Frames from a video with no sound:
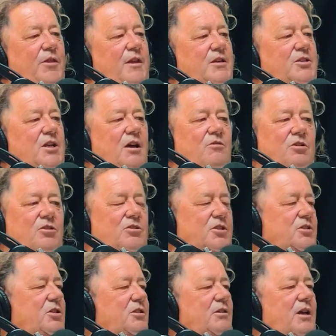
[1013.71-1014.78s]
think so, because
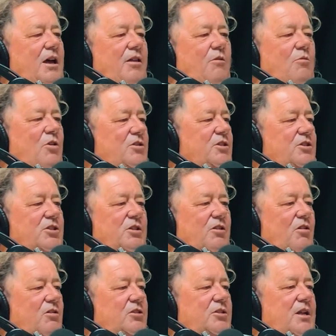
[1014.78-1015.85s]
otherwise it's a
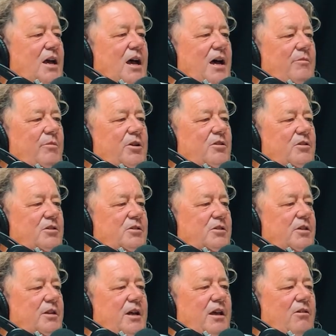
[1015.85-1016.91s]
lost art,
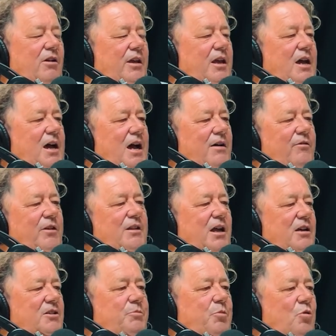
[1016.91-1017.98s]
because, like carving
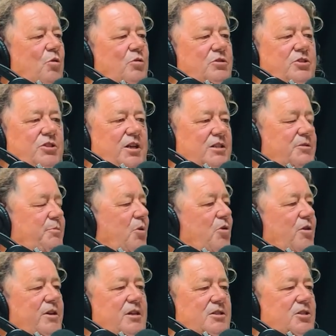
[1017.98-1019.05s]
those boards just
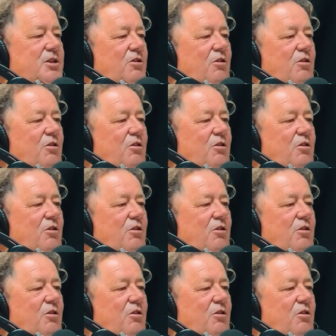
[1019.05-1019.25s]
by yourself.